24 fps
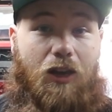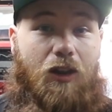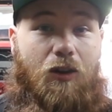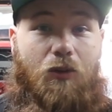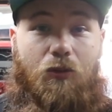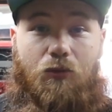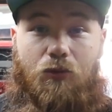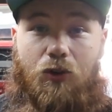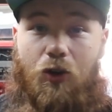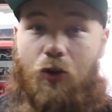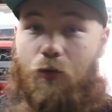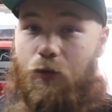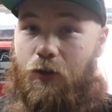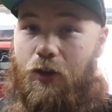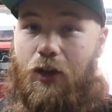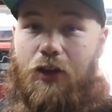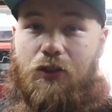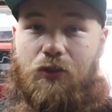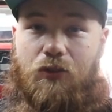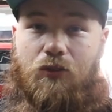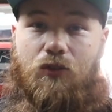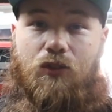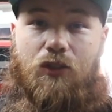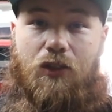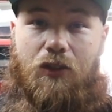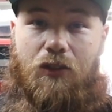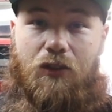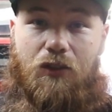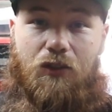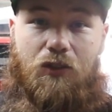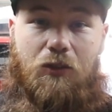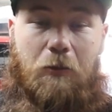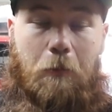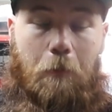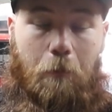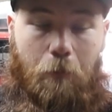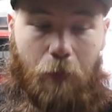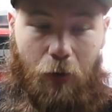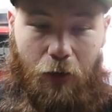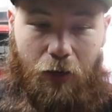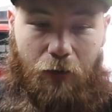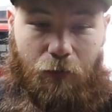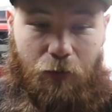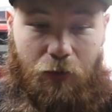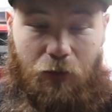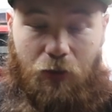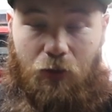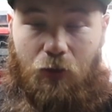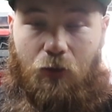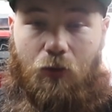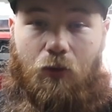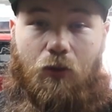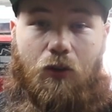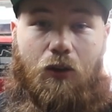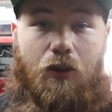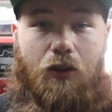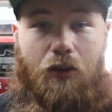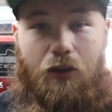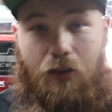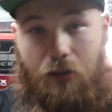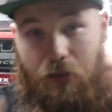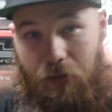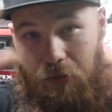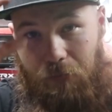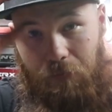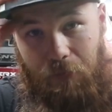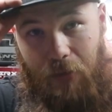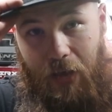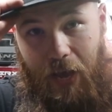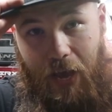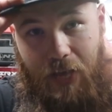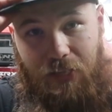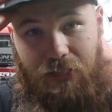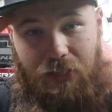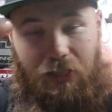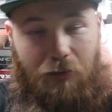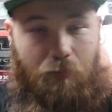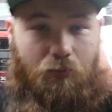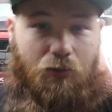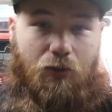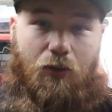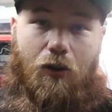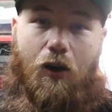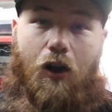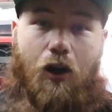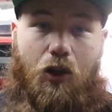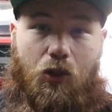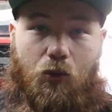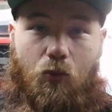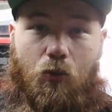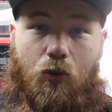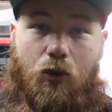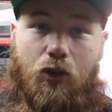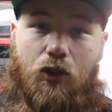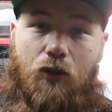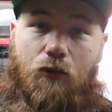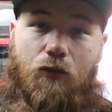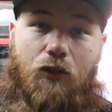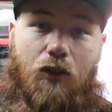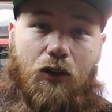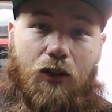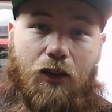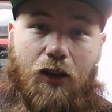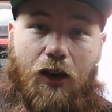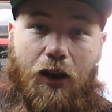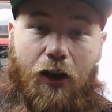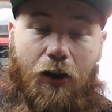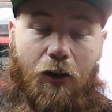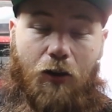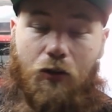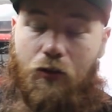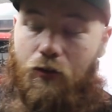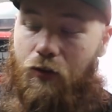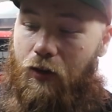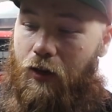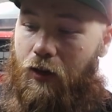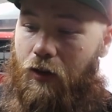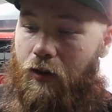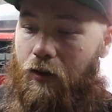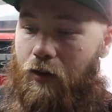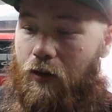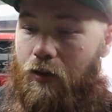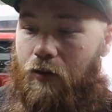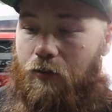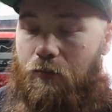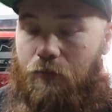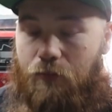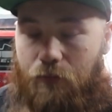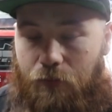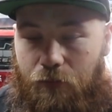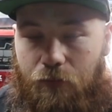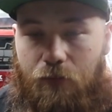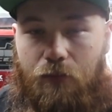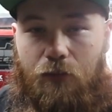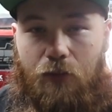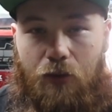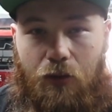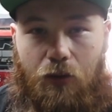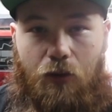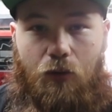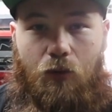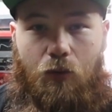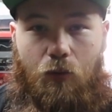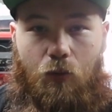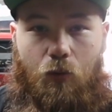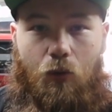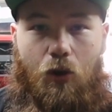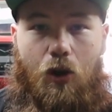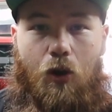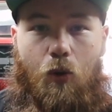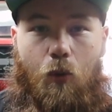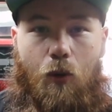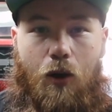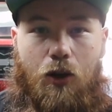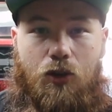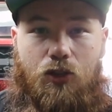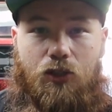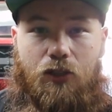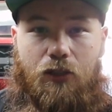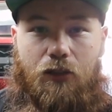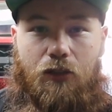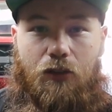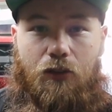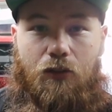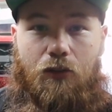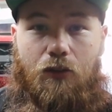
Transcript: I don't know if you guys will see this, but if you do, hat tip to all the work you've done, Kyle, and we're all watching you.